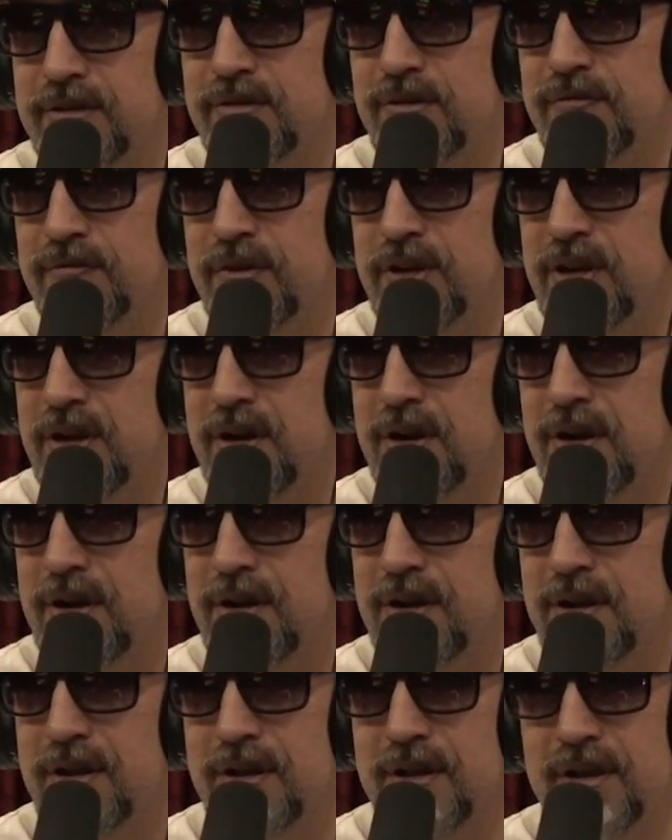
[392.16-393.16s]
over here?
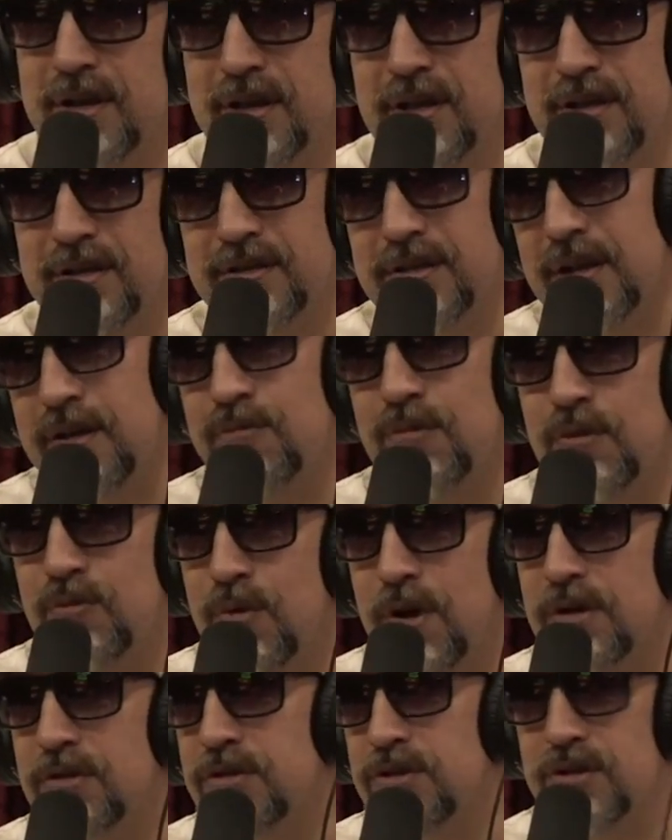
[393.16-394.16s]
Right. It's like, well,
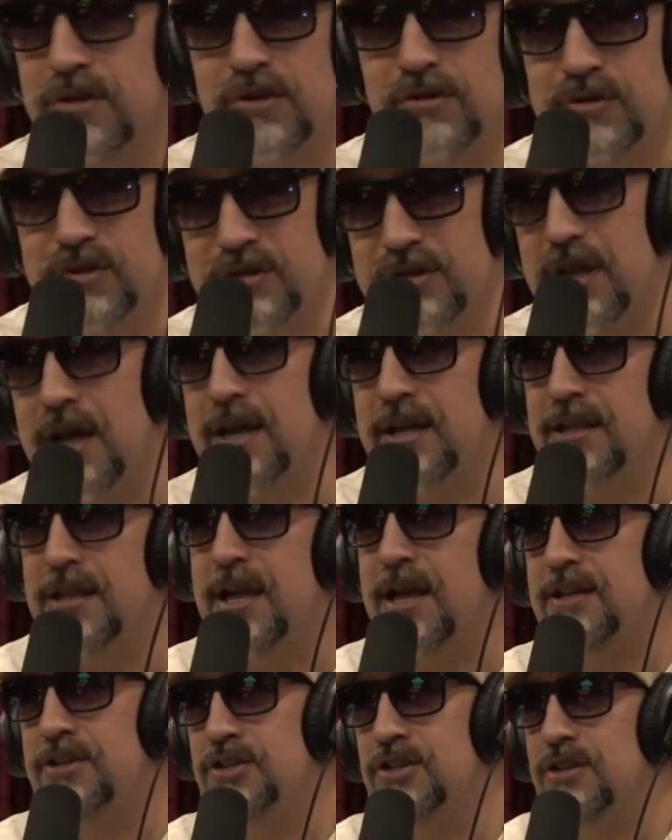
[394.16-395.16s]
why don't you go sign
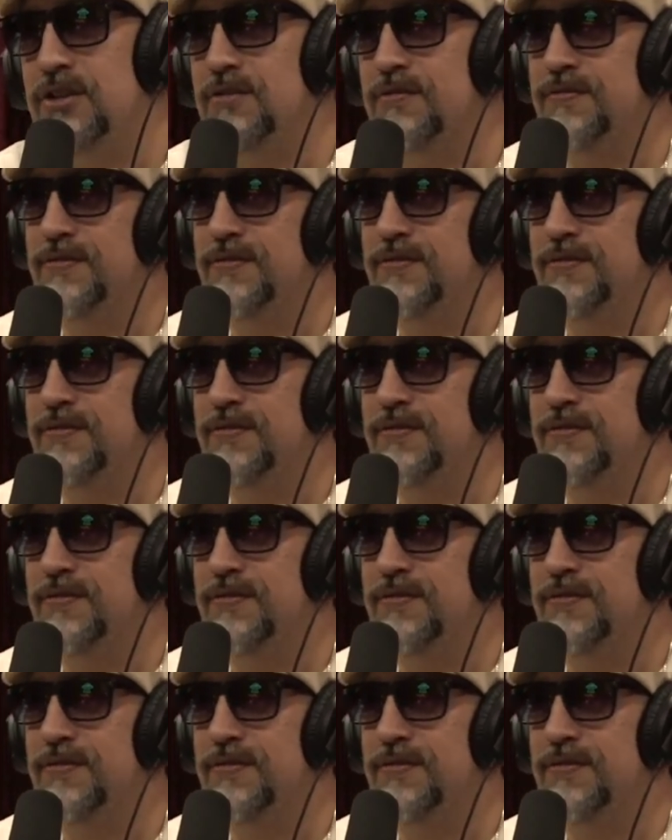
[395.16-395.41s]
that shit over